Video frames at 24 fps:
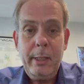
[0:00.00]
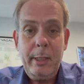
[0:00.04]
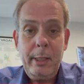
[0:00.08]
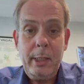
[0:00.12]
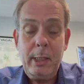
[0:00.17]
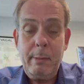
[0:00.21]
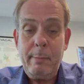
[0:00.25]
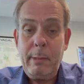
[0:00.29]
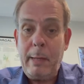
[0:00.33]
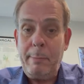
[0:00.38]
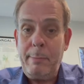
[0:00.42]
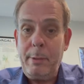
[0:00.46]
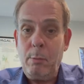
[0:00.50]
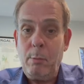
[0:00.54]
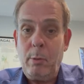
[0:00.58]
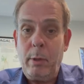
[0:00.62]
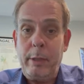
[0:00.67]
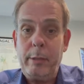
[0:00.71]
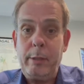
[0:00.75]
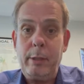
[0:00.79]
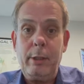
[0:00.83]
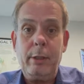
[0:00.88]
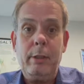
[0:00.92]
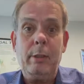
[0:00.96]
You may be
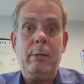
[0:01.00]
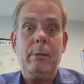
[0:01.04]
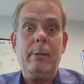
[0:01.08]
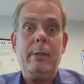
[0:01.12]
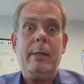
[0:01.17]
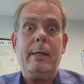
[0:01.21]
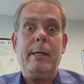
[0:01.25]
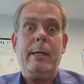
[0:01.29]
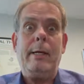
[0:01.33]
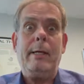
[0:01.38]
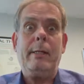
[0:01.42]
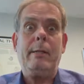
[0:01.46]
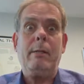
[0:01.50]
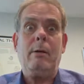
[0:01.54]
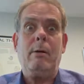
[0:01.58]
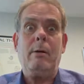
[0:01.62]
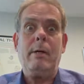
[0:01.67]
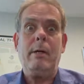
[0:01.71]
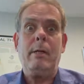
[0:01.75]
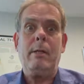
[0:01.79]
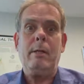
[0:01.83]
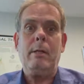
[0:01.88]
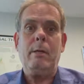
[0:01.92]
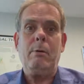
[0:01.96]
wondering, who the heck
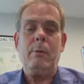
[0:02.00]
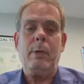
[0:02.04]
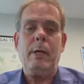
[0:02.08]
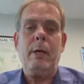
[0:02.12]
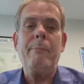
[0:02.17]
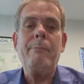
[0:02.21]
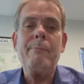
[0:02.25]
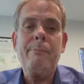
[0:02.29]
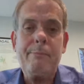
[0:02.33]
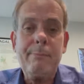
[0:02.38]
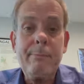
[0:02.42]
are you? Well,